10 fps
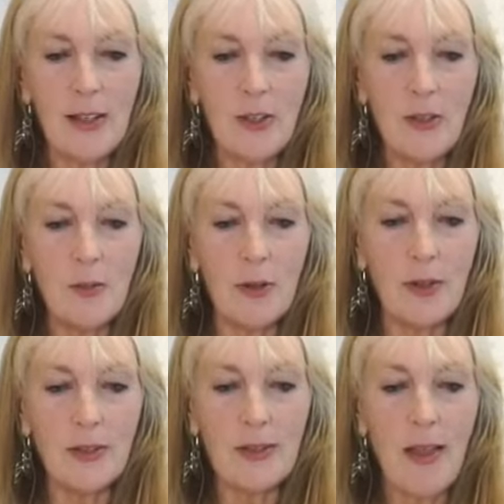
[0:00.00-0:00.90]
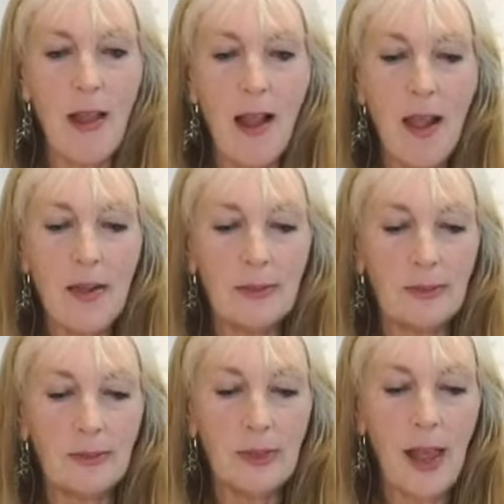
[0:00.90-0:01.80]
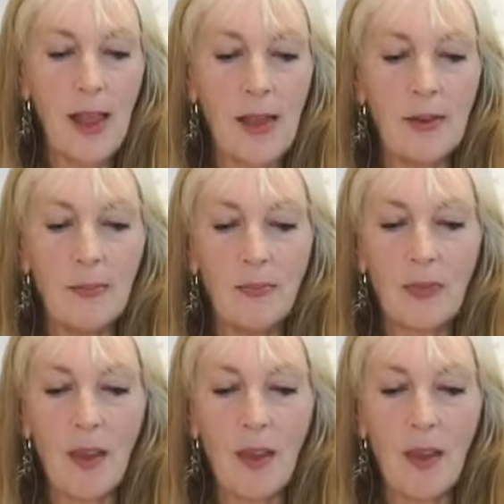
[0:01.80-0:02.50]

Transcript: tubers, and